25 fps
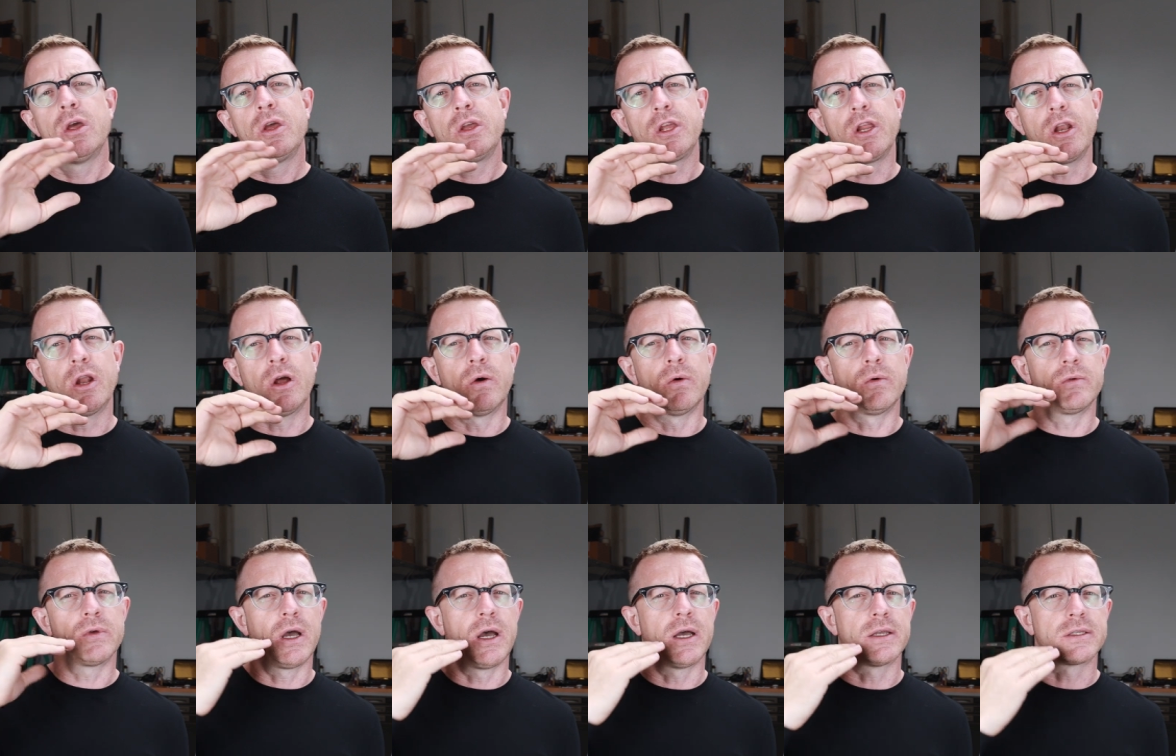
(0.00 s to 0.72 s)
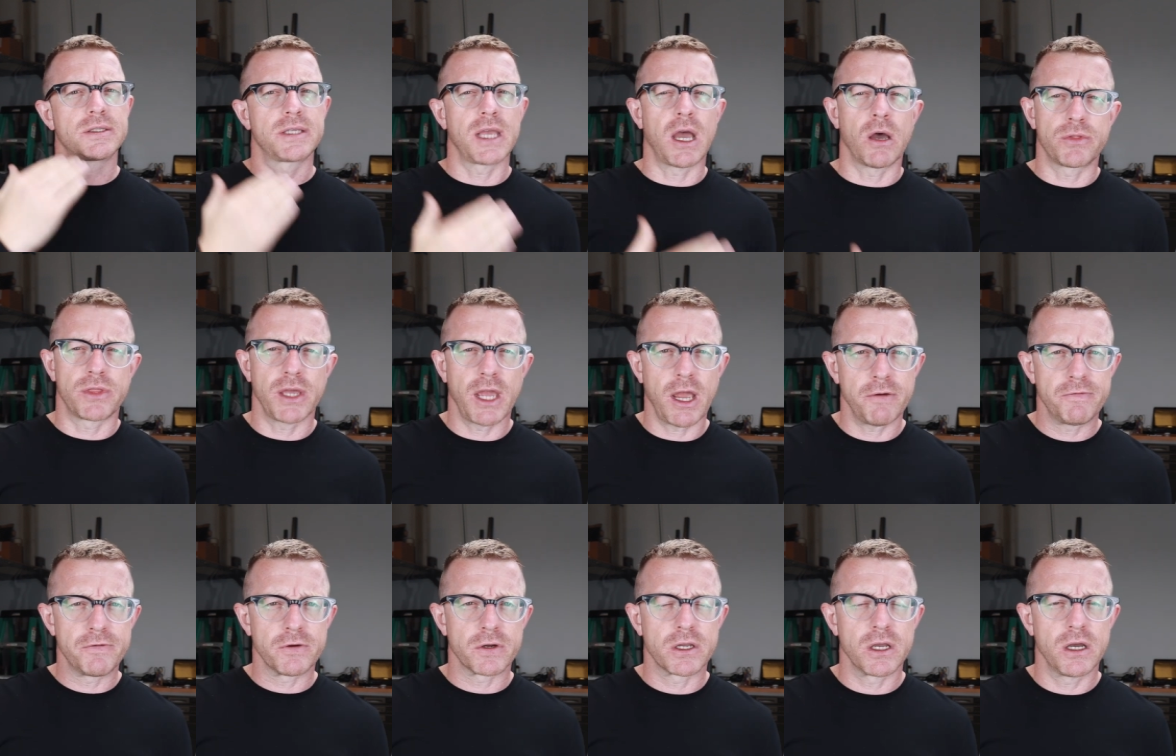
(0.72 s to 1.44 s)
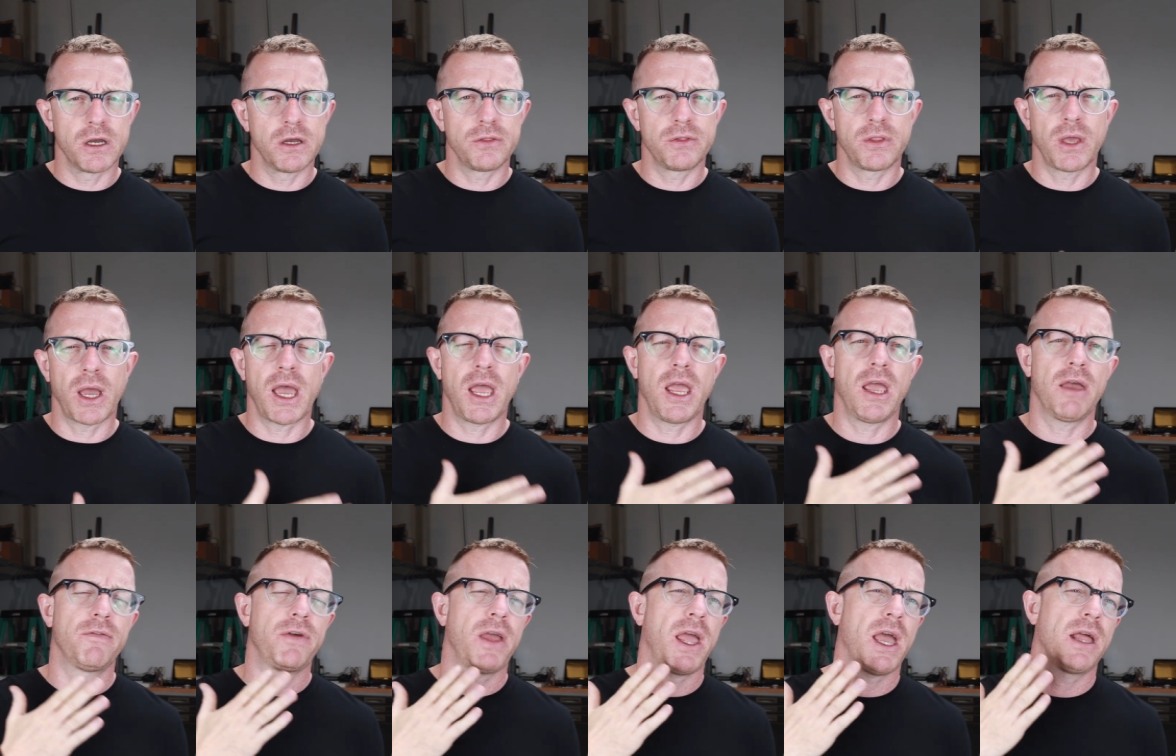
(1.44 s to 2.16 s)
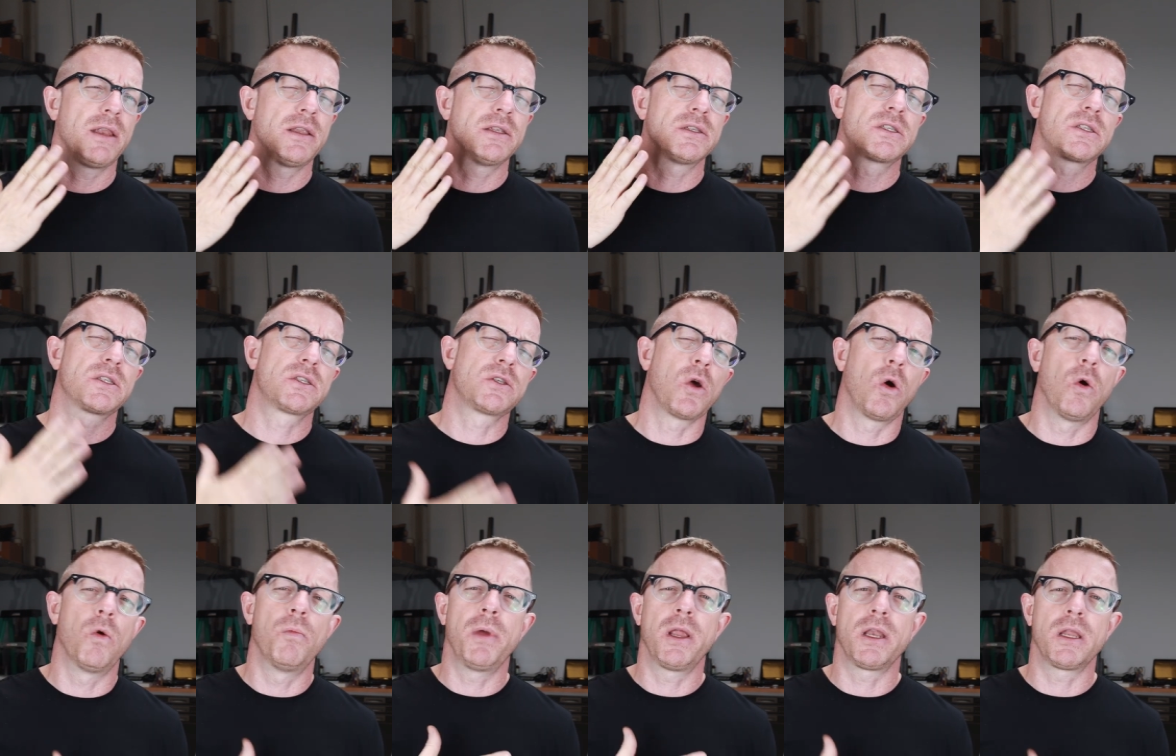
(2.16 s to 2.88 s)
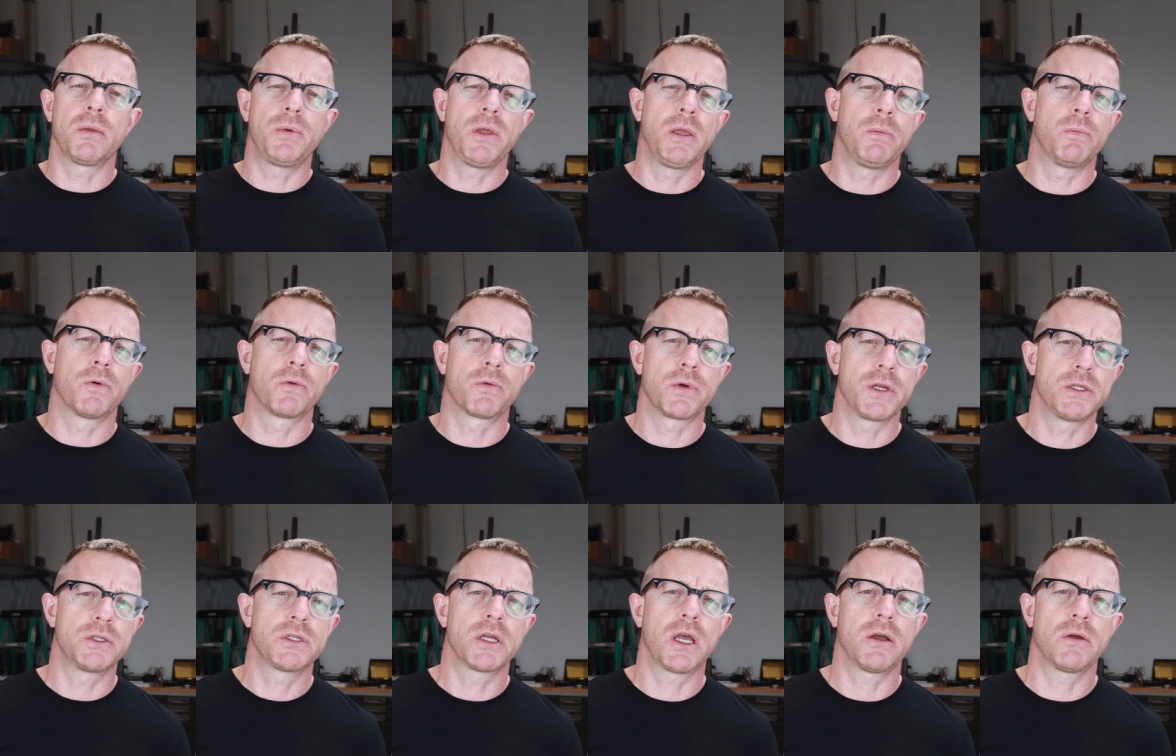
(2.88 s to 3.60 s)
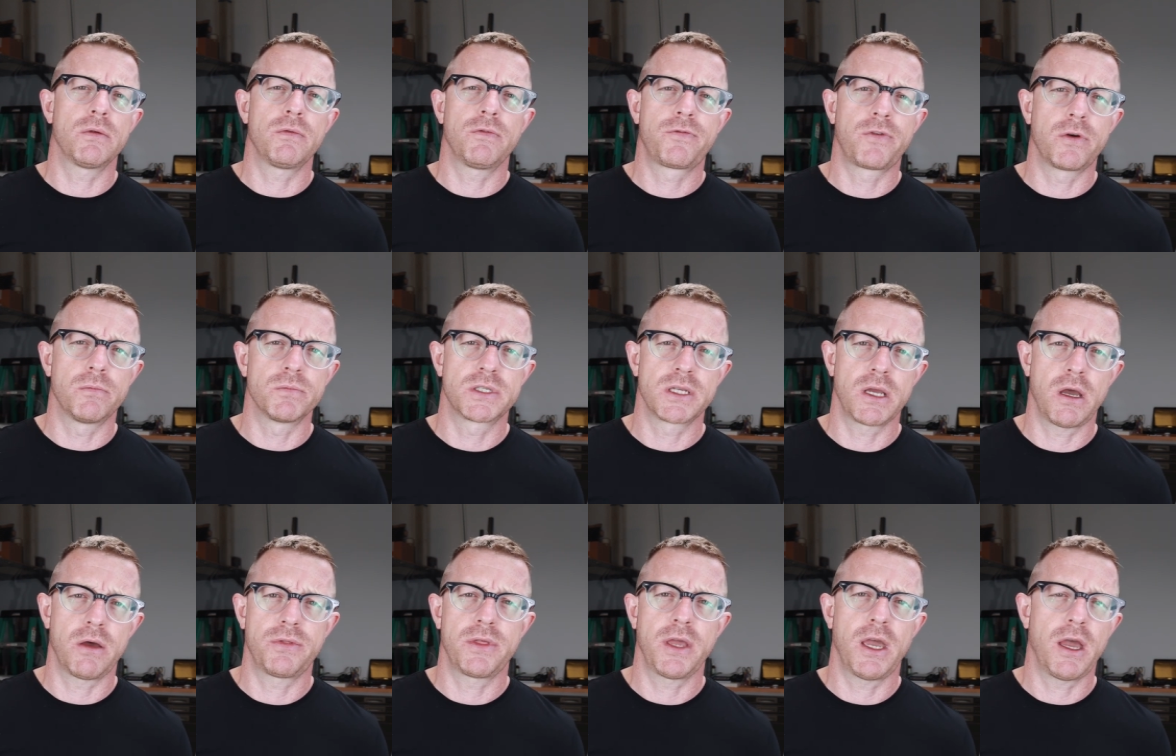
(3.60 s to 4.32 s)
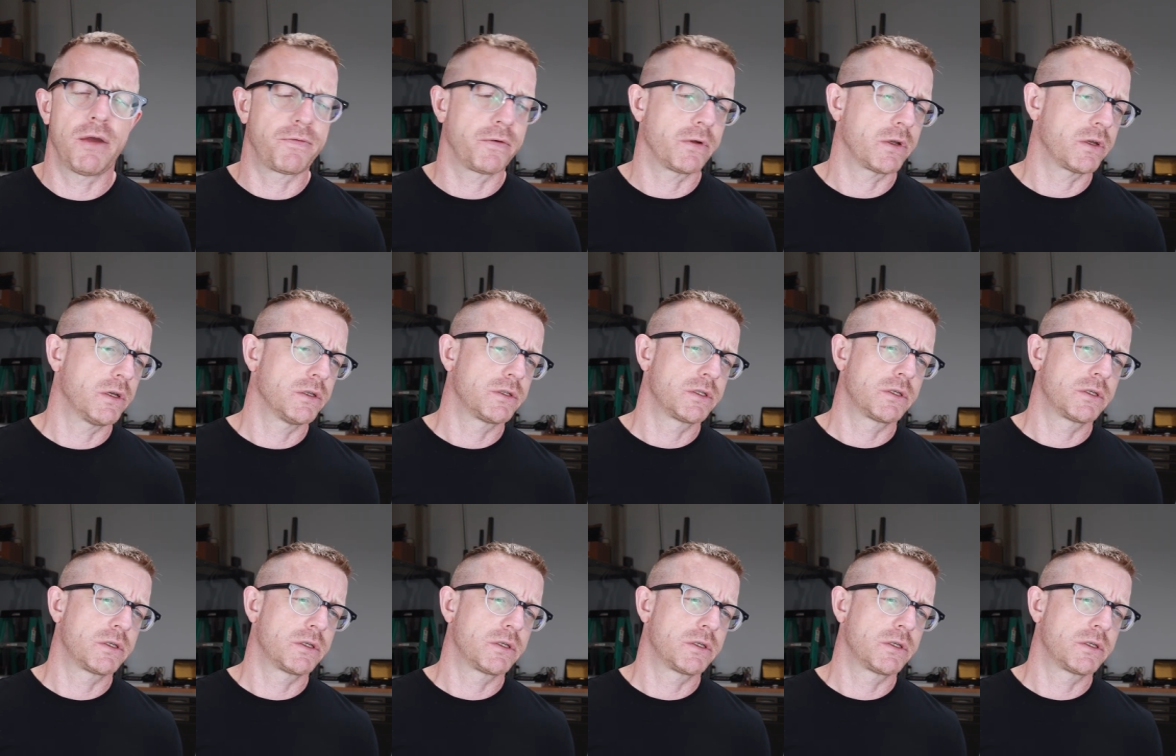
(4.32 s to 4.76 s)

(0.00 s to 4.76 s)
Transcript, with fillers: you know, uh, South Africa, I have had so many people reach out from South Africa.